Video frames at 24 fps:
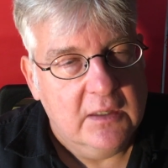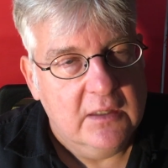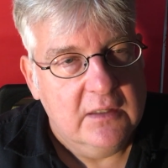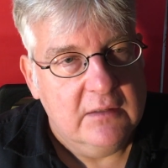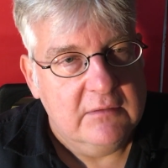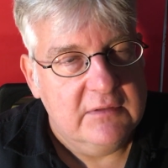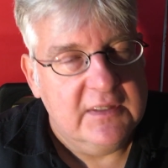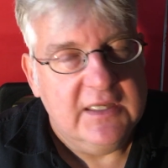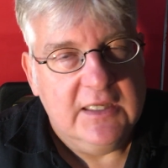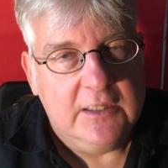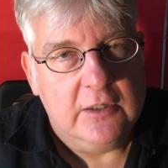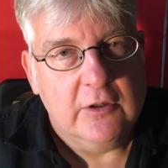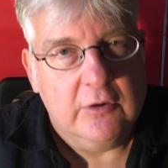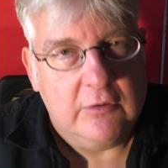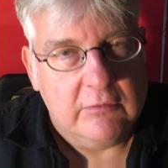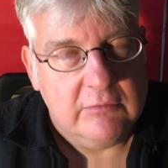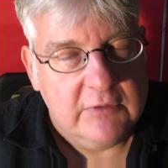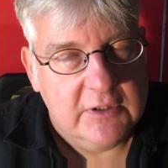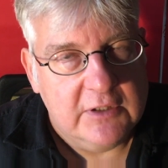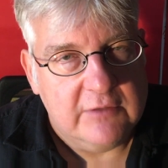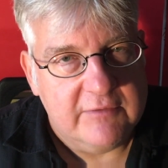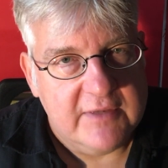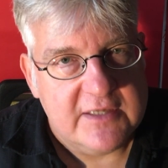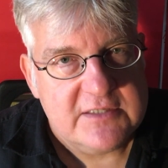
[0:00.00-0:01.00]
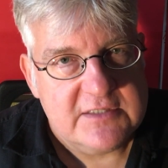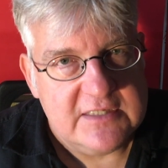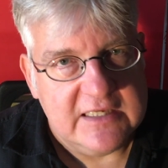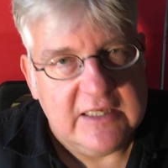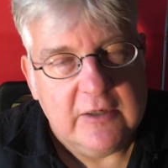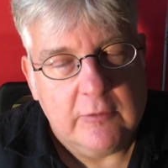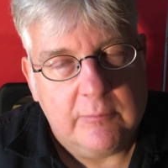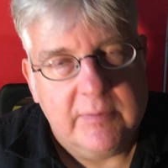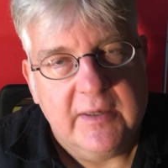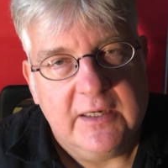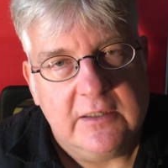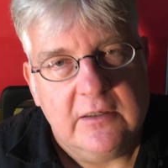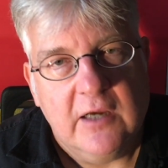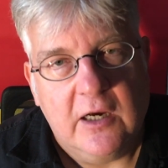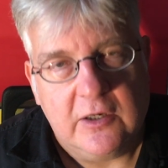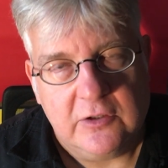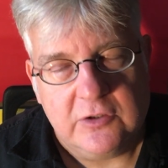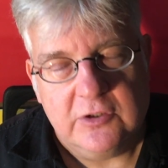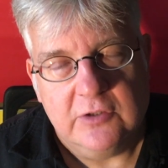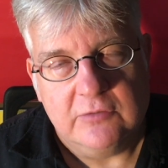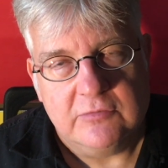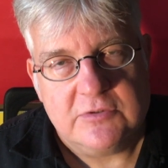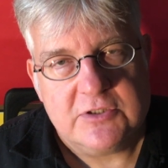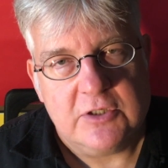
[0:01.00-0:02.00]
the inner, that's the inner pig dog
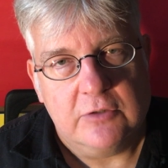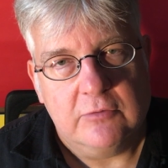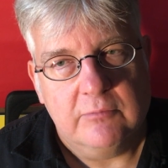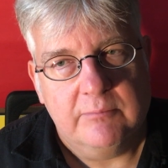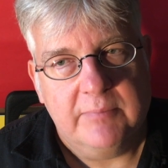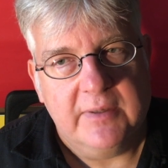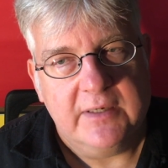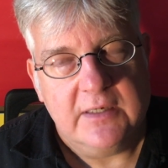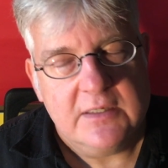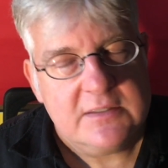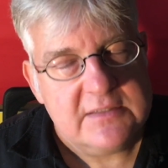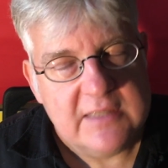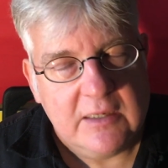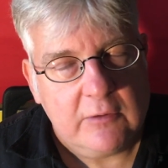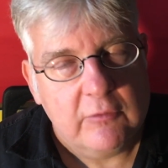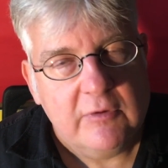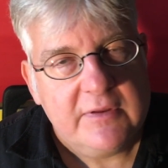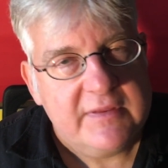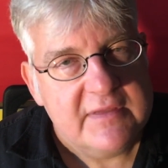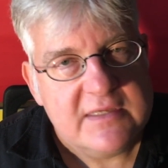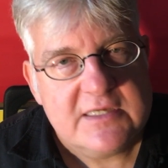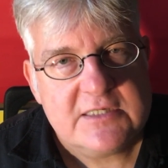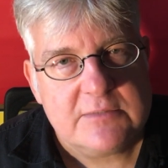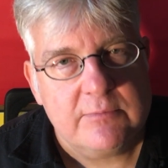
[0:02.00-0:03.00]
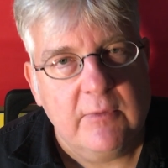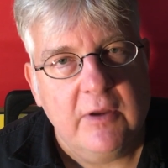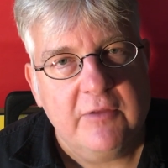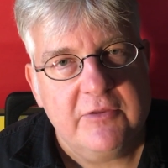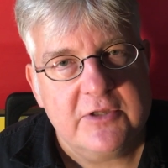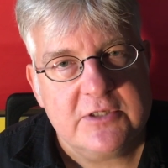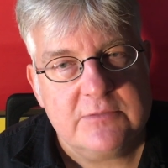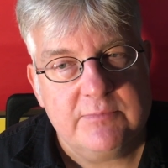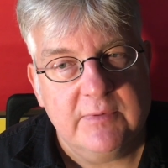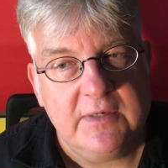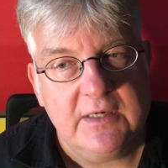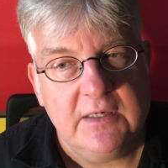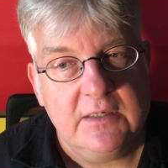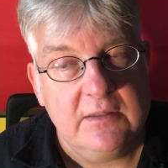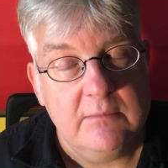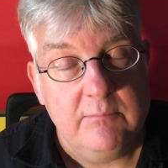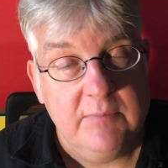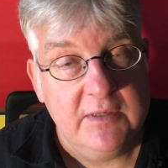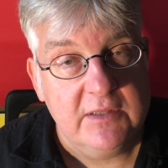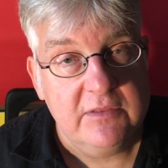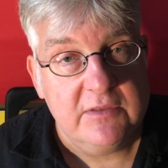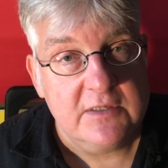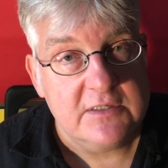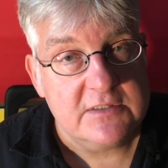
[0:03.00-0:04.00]
too. So, but it's not only these small things, but in the
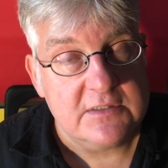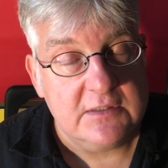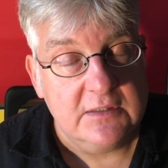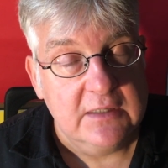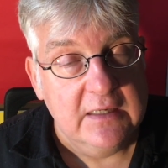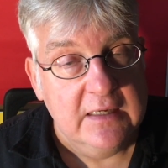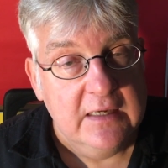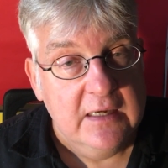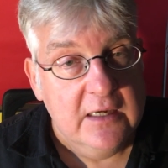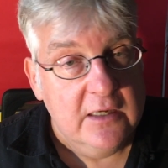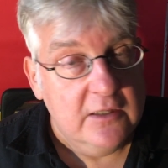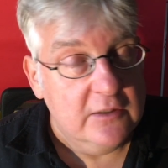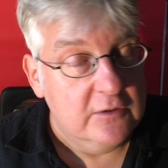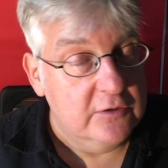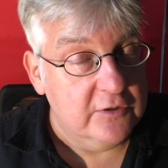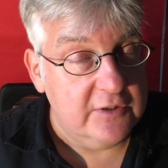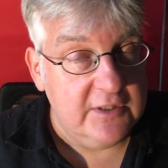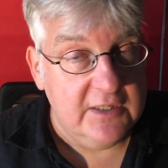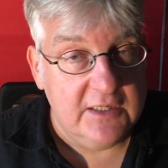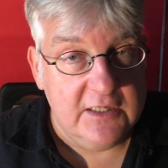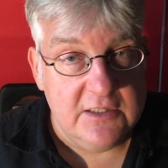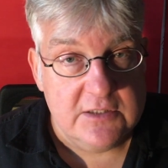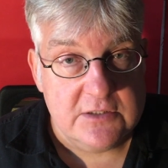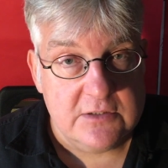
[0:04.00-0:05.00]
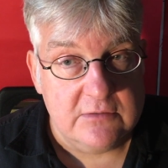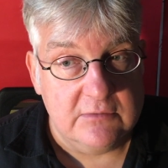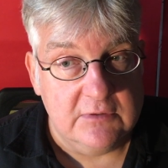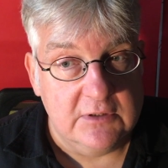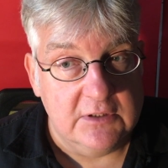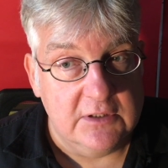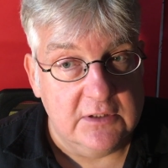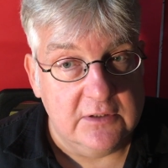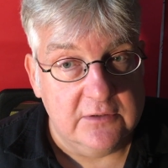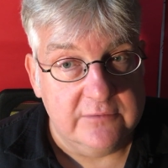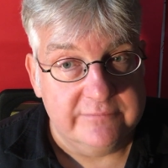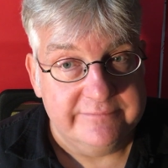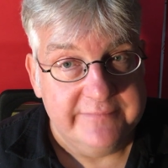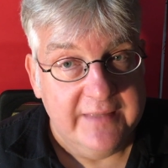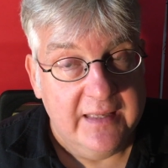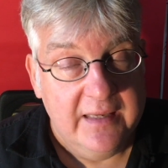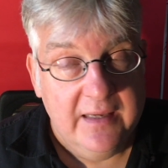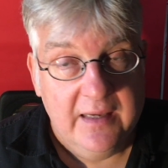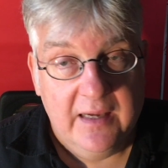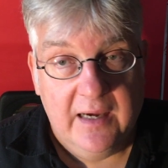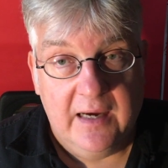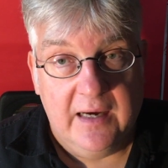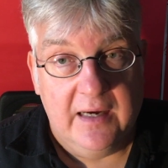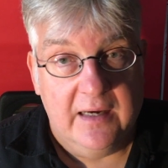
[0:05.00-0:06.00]
big things. And look at history,
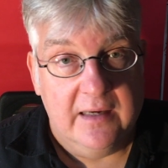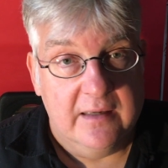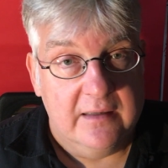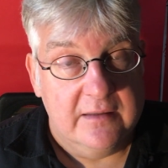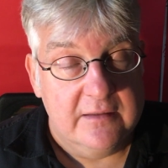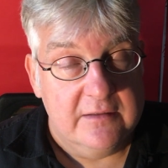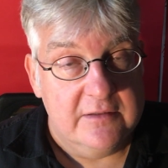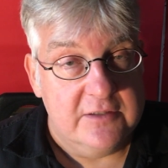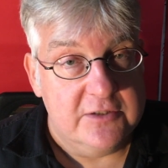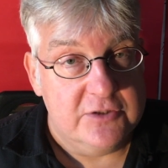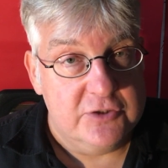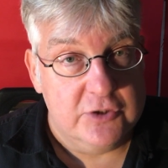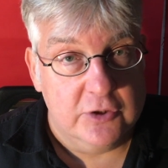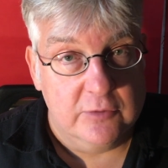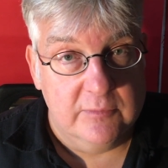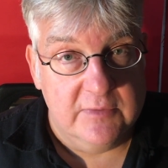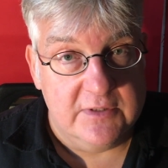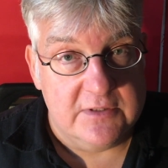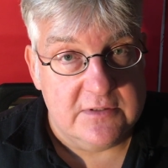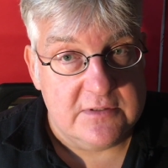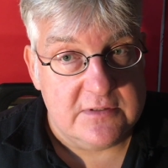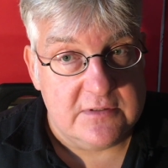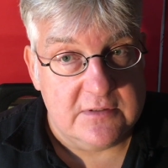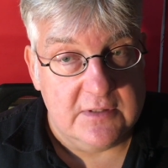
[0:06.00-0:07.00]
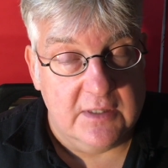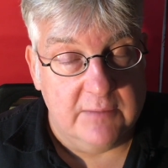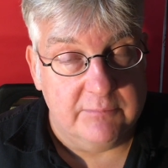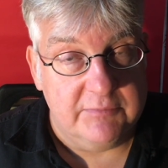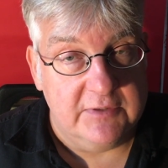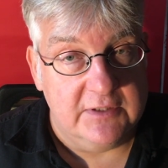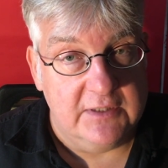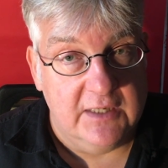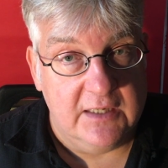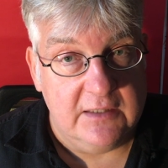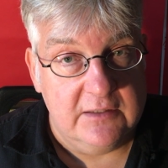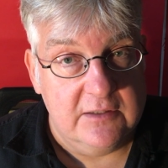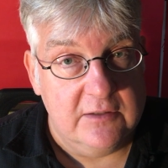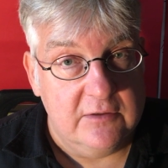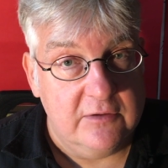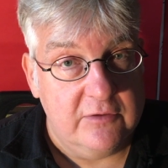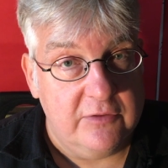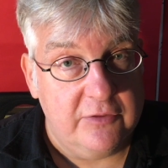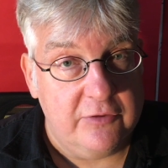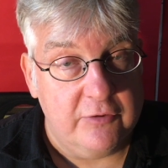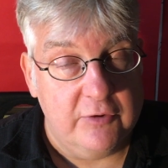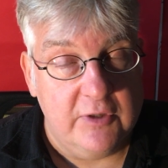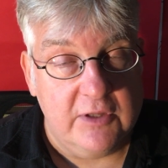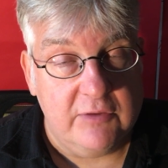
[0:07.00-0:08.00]
the Germans up to
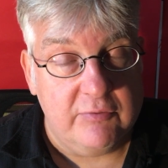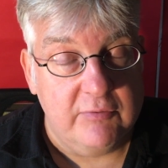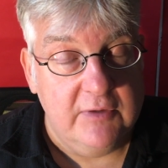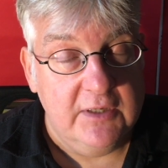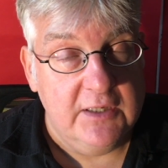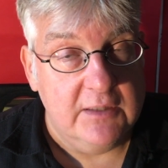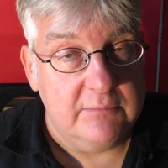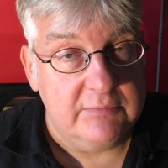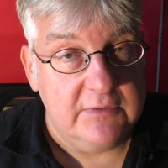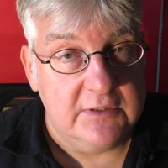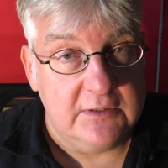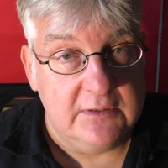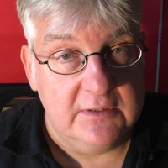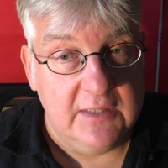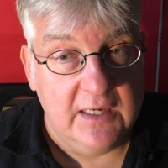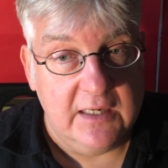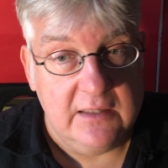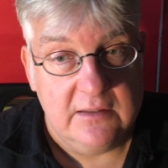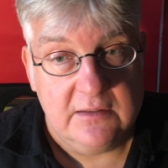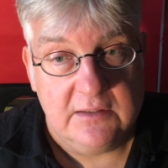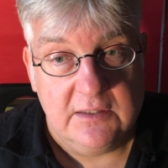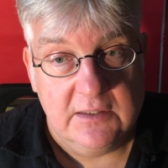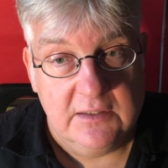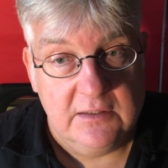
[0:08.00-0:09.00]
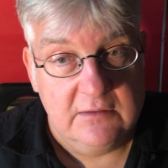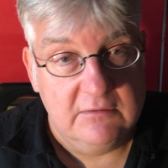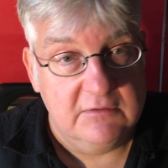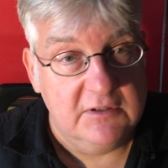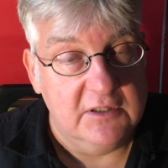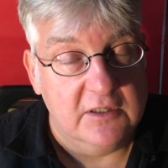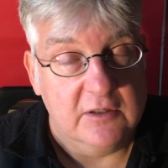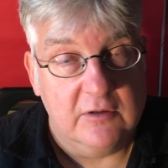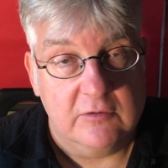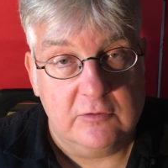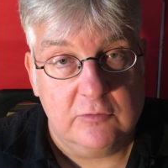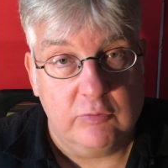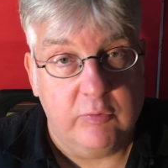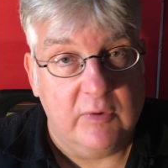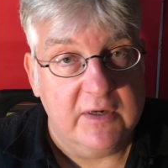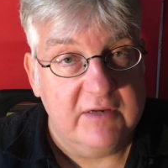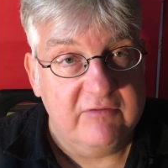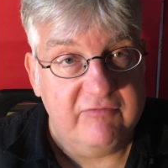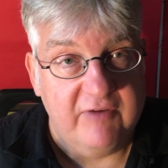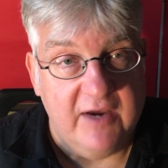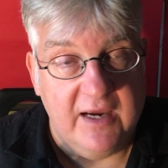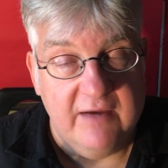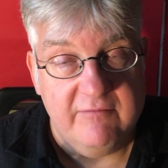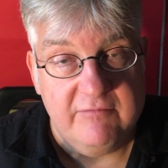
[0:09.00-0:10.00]
1933, up to
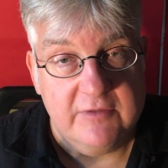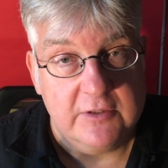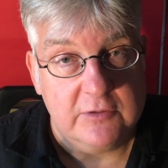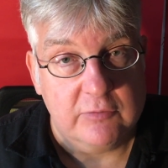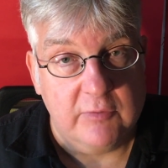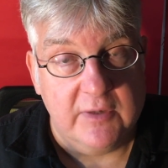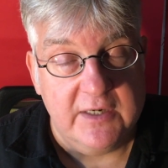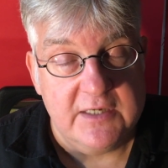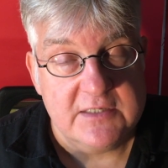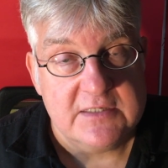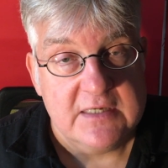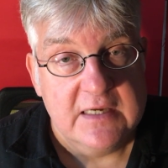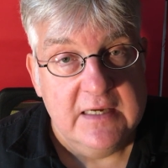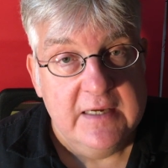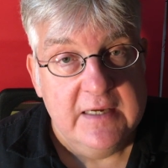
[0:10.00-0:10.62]
1925 and 20s.